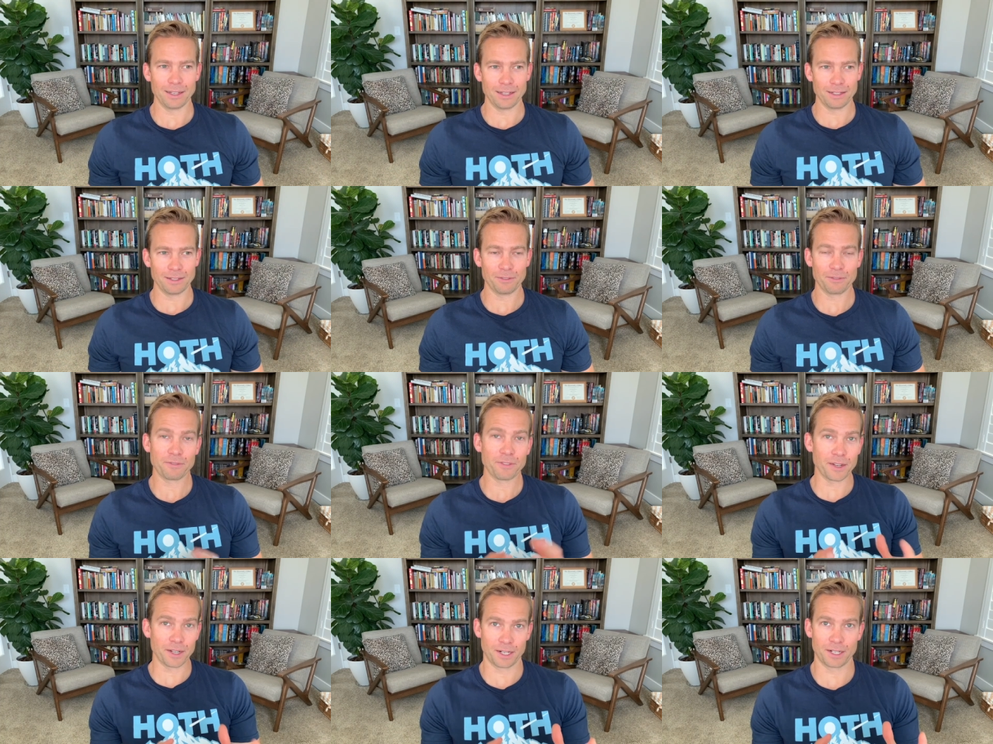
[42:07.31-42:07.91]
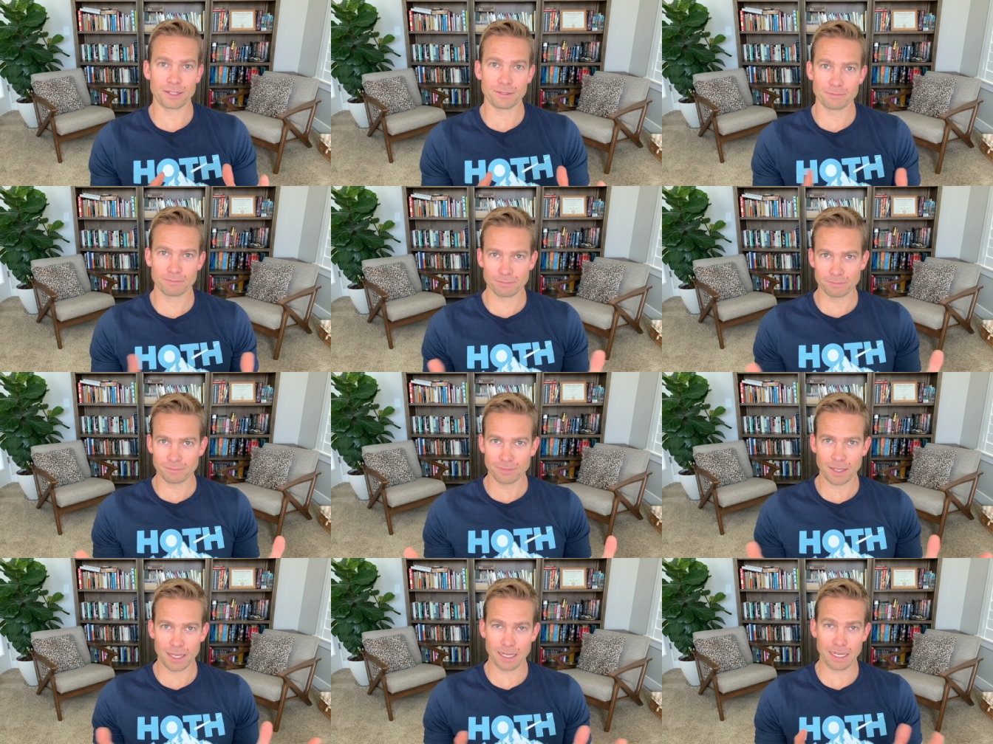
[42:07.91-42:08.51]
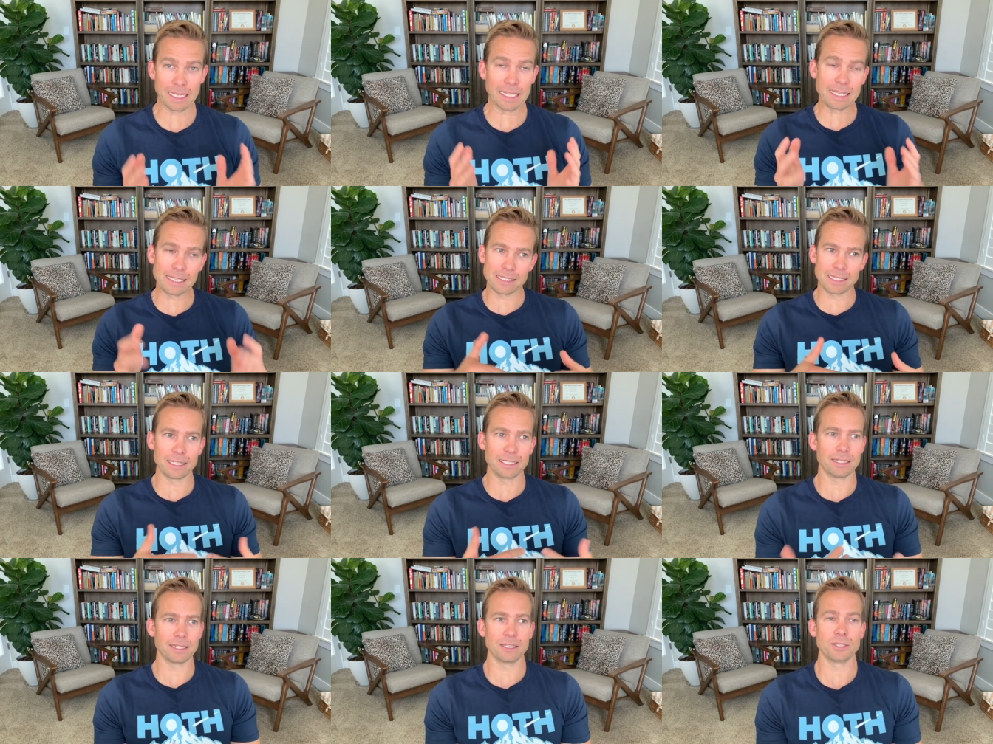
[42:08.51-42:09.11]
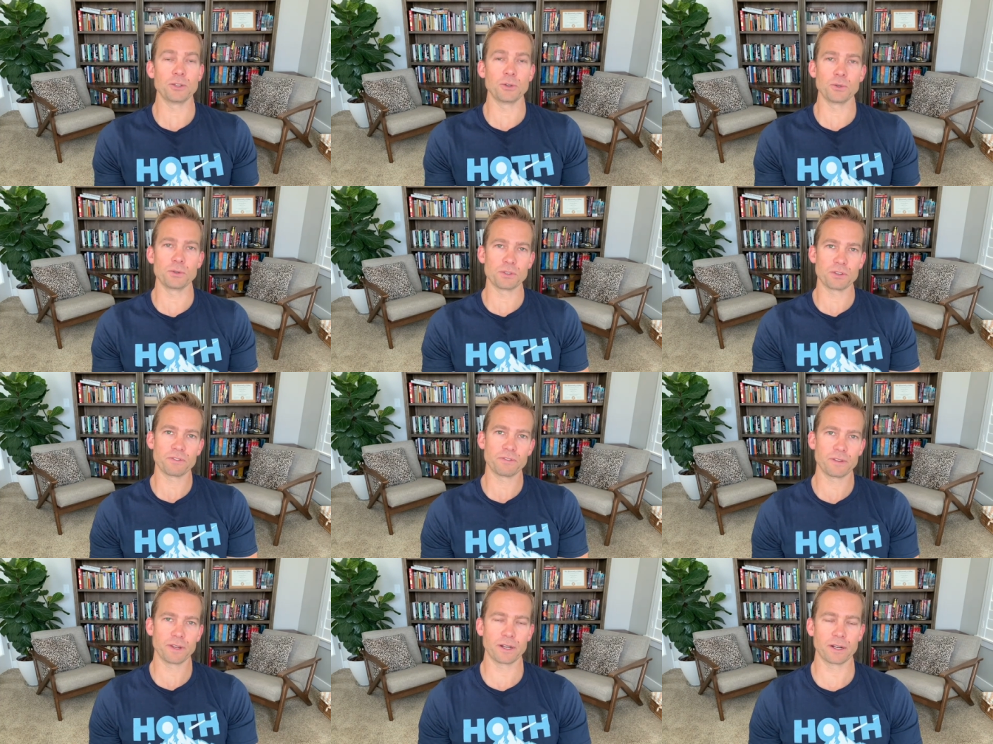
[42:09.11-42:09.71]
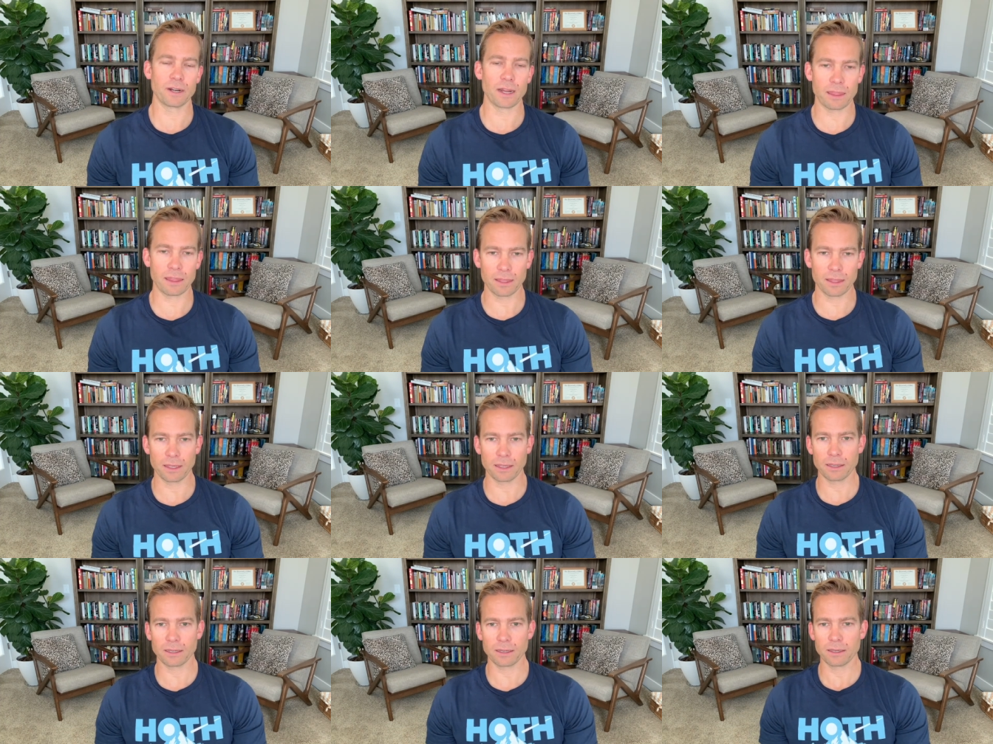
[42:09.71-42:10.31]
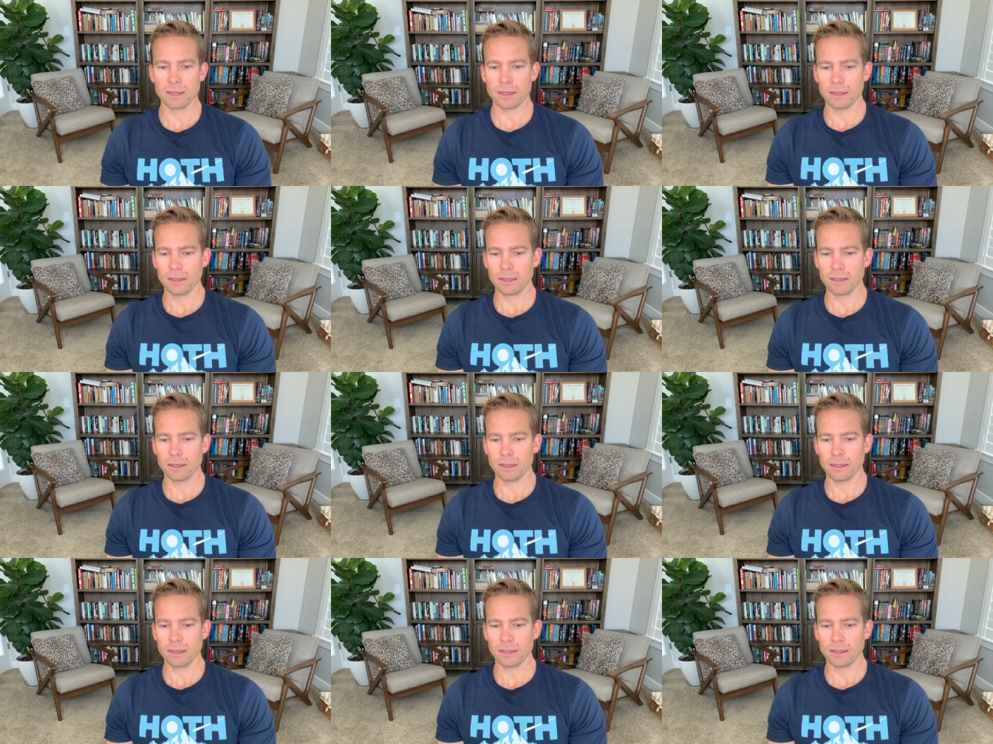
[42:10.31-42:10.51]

fear and easy to use fear, I think,